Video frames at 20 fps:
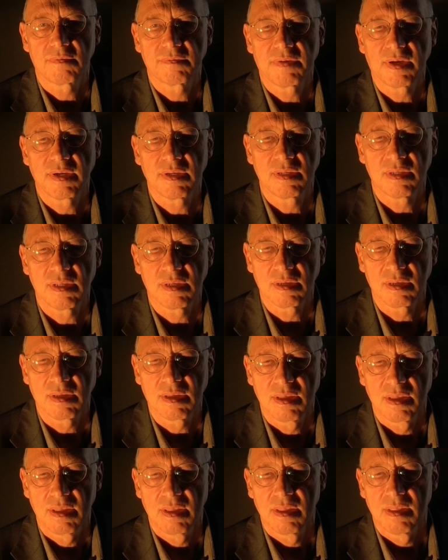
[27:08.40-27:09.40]
finding.
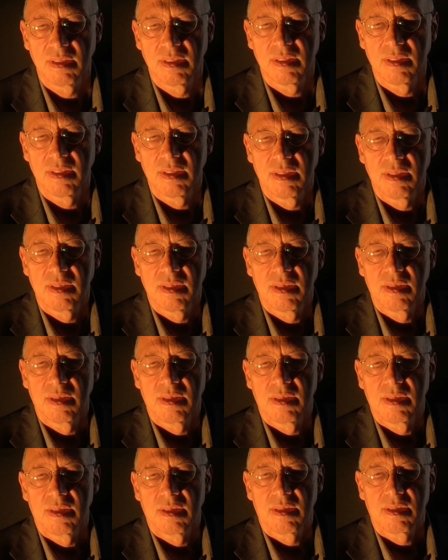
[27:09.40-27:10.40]

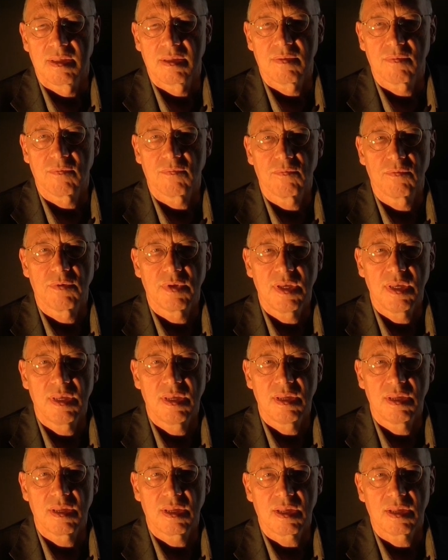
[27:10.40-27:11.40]

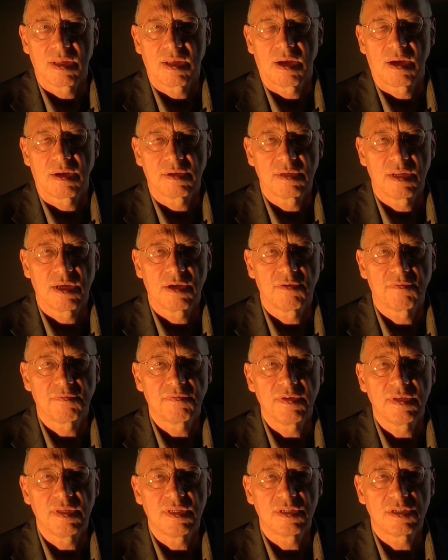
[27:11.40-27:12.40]
We are now
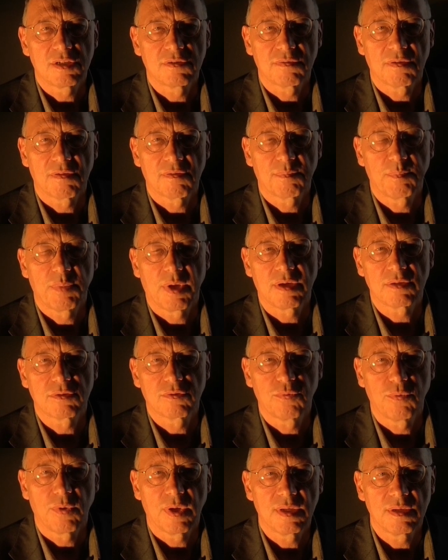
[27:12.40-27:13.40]
finished with
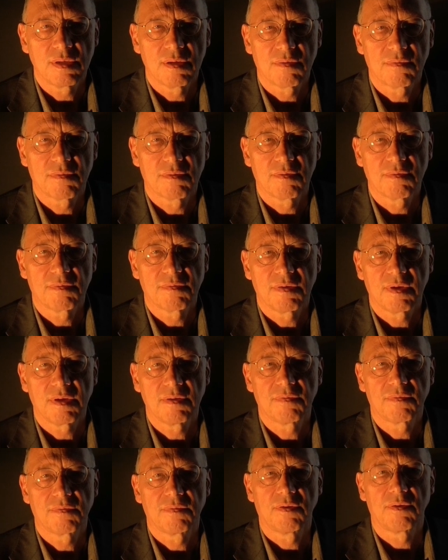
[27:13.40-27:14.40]
part 1 of the
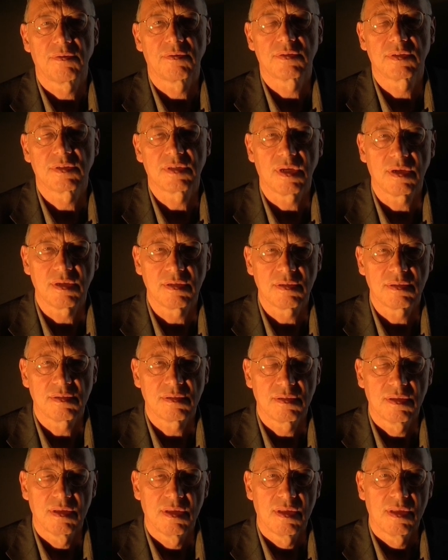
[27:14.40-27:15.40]
Fivefold Sun,
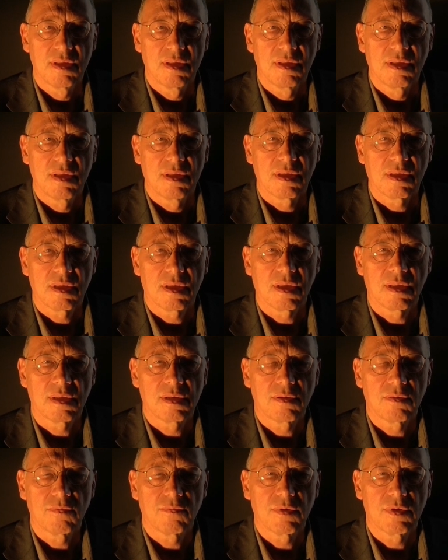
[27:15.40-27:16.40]

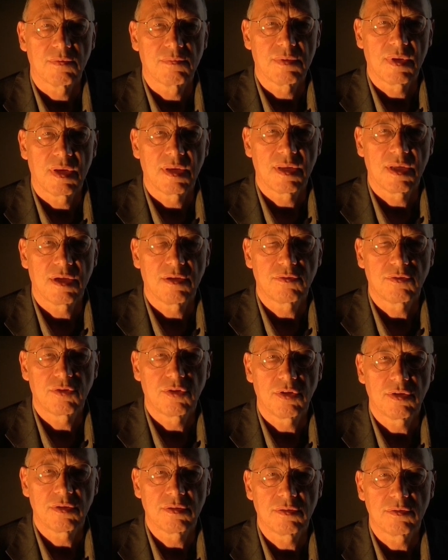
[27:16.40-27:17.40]
and we will now
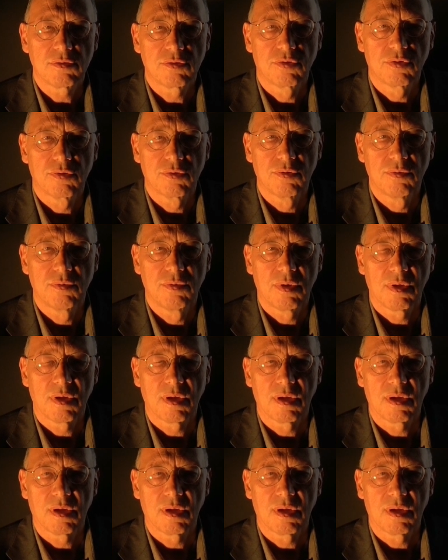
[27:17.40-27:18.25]
turn to